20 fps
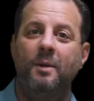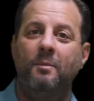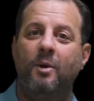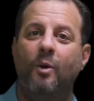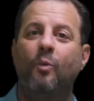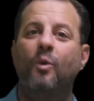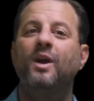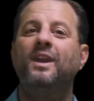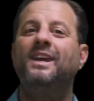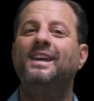
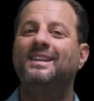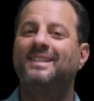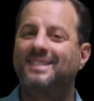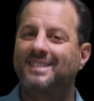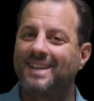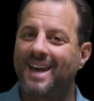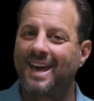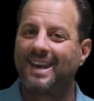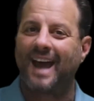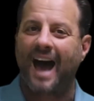But when he
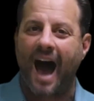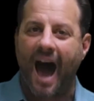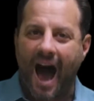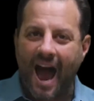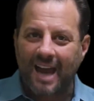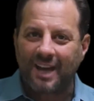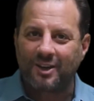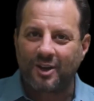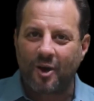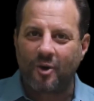said,
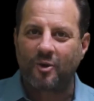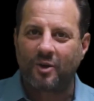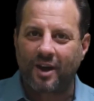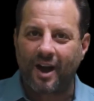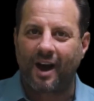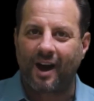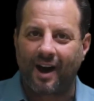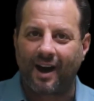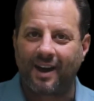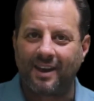"I know
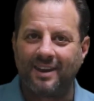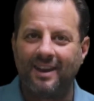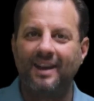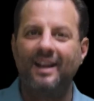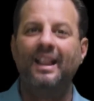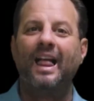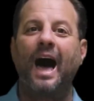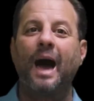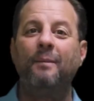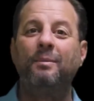God,"
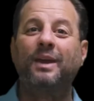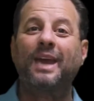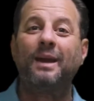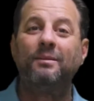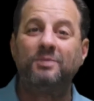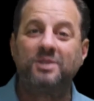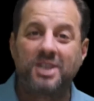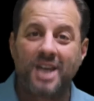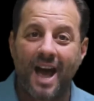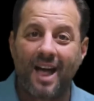I
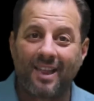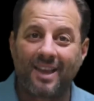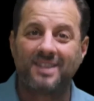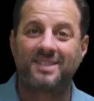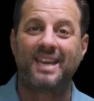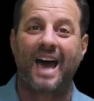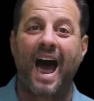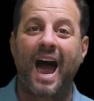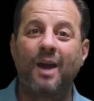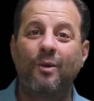became
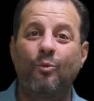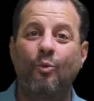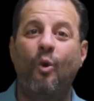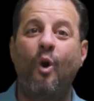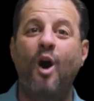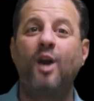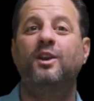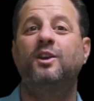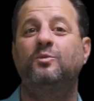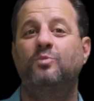jealous. I
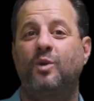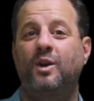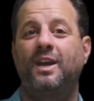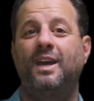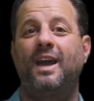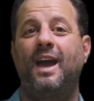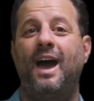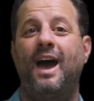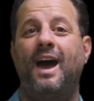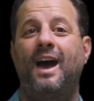wanted what
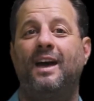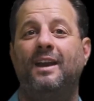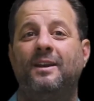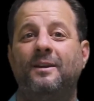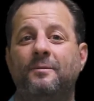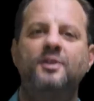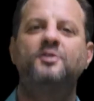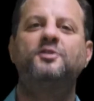he had.